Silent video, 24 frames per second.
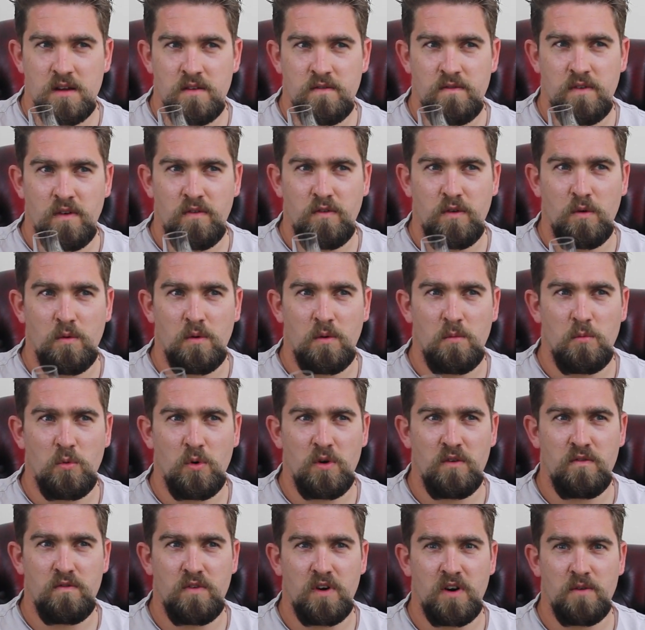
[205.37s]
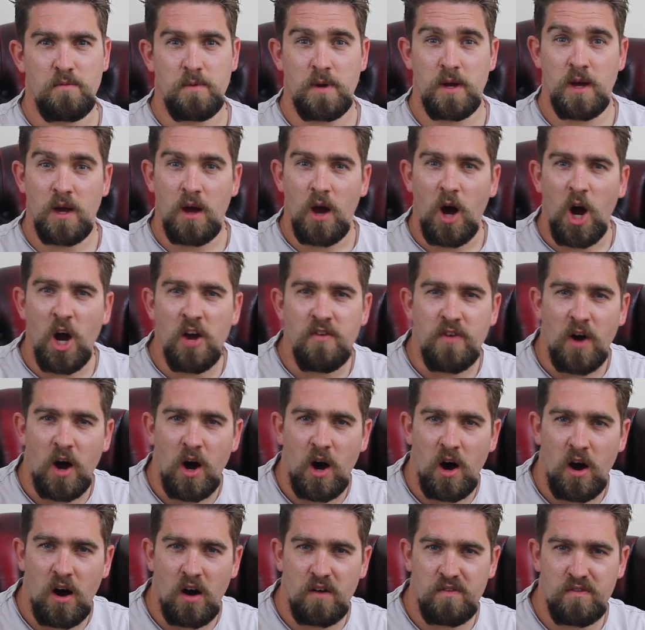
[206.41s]
51.5%. Over
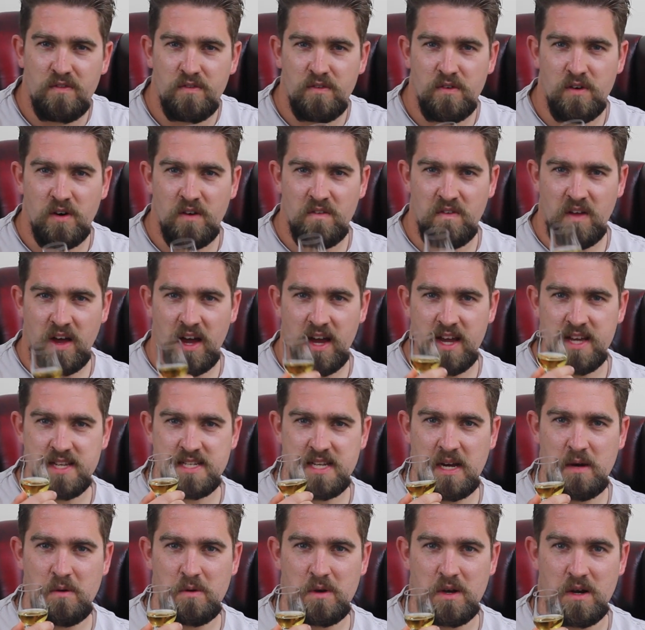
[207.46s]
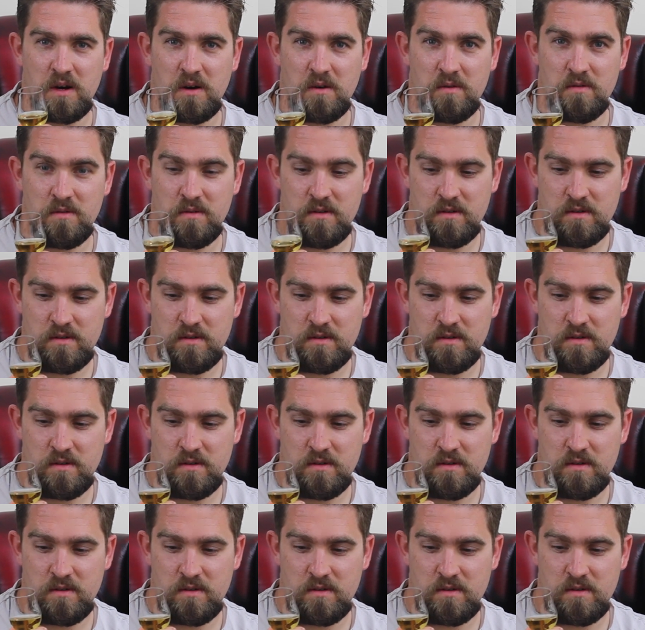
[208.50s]
half of that is alcohol.